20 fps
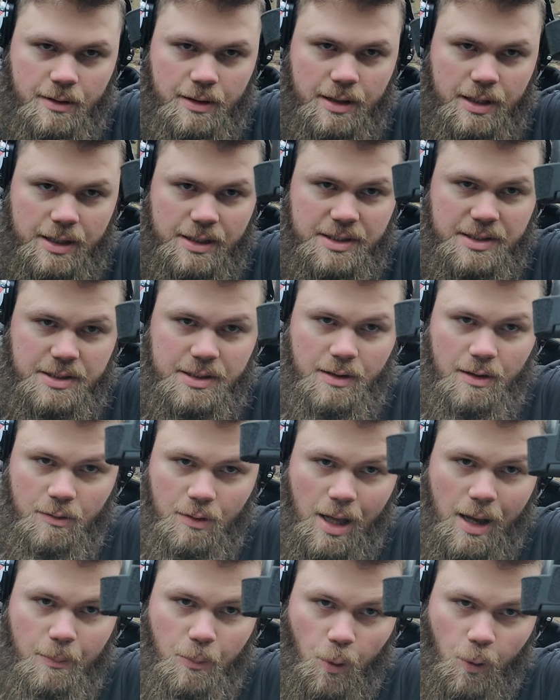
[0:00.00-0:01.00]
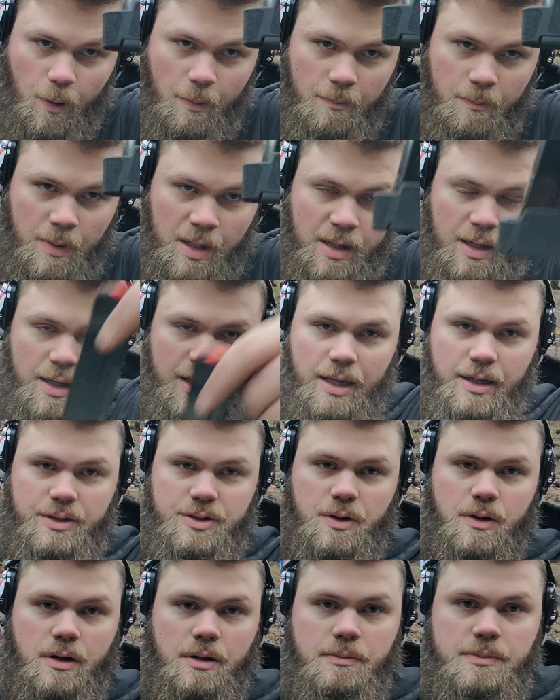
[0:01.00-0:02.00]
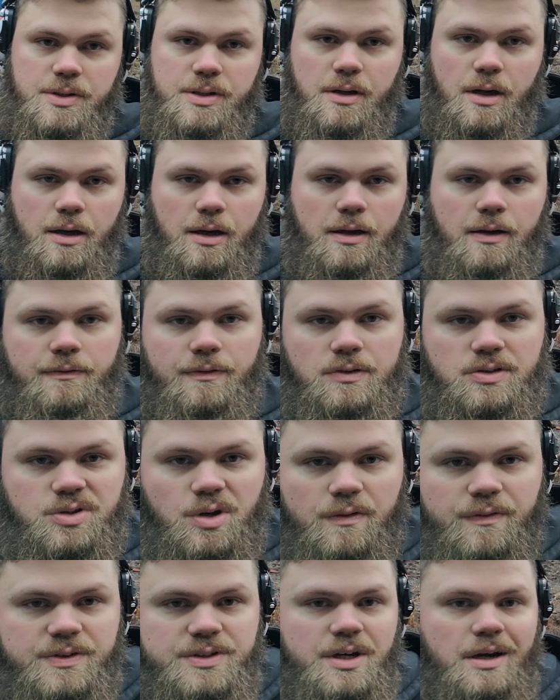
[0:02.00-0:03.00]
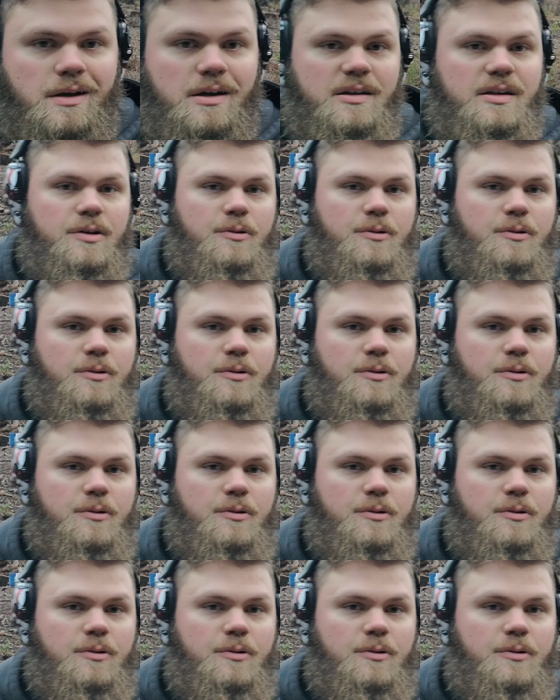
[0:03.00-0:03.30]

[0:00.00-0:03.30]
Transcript: this a lot more in terms of surface area